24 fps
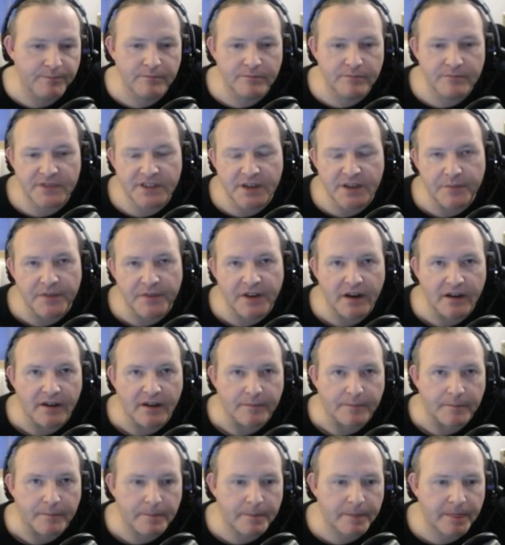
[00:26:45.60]
something like
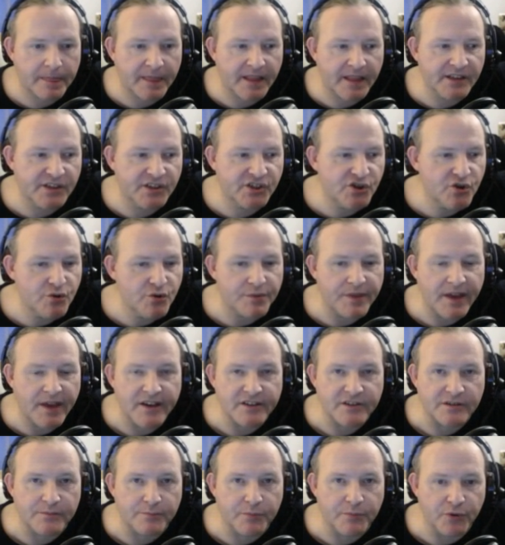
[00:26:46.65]

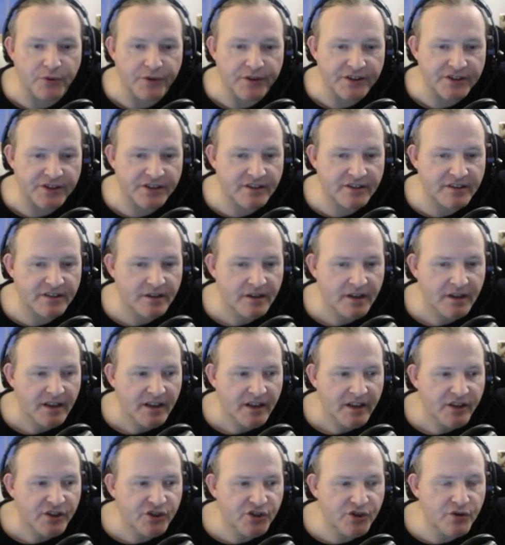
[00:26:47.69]
2,000 points,
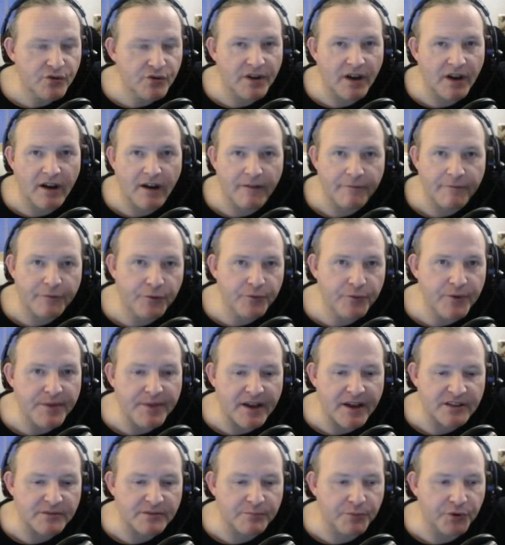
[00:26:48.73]
2,500,
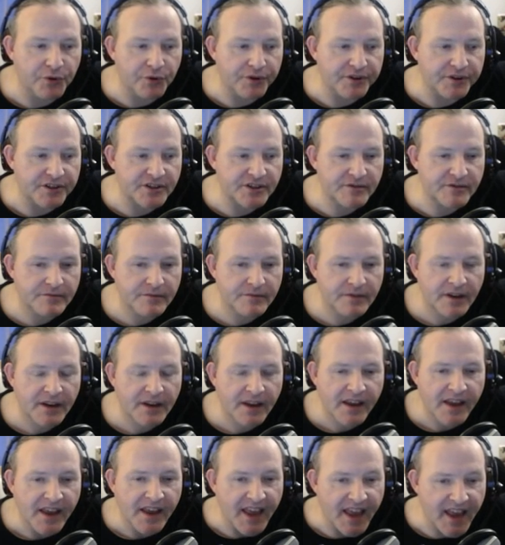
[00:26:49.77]
3,000 points
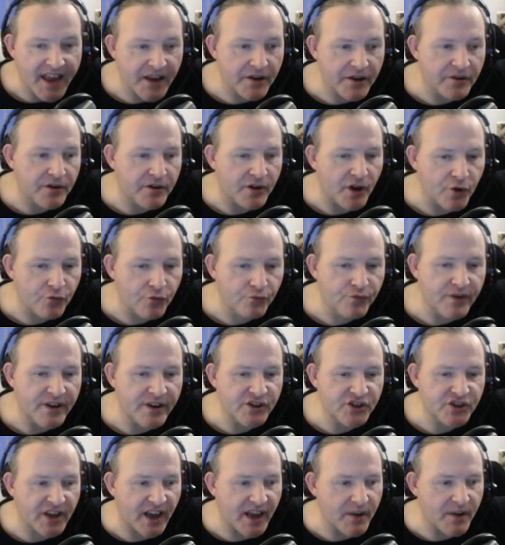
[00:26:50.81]
in a
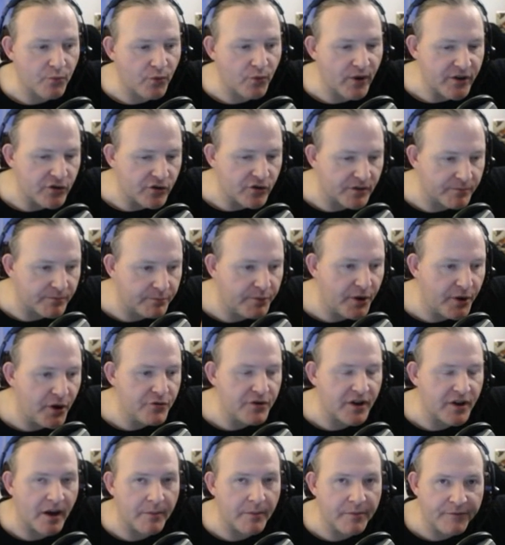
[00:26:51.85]
ridge game where you can
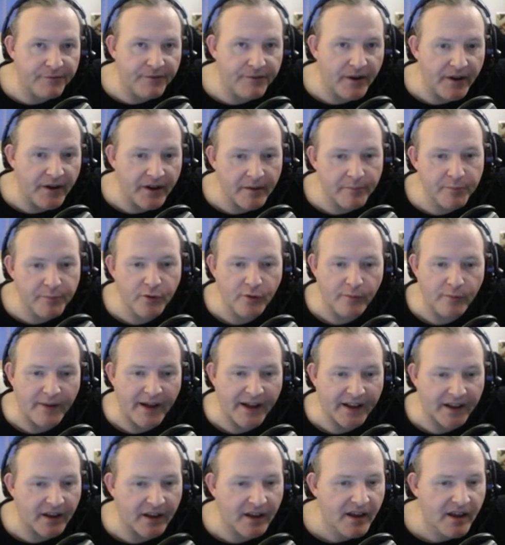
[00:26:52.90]
poke up, fire, pull
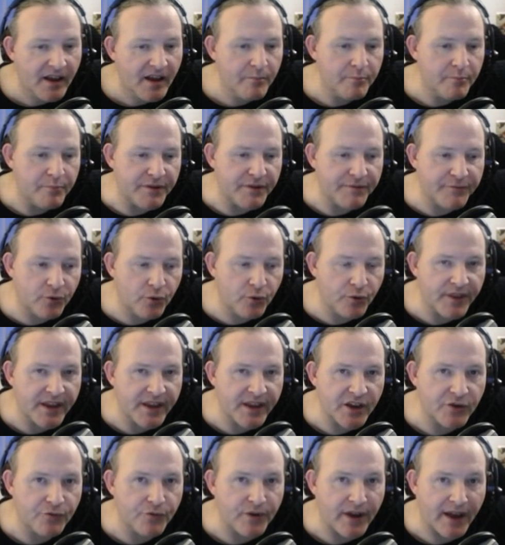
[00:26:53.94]
back before they
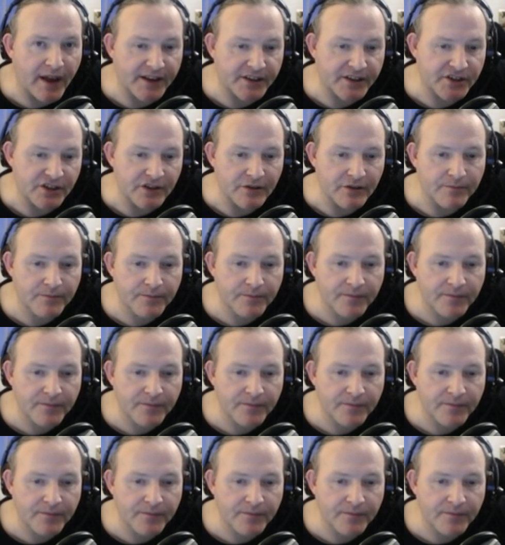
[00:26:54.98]
can react to you.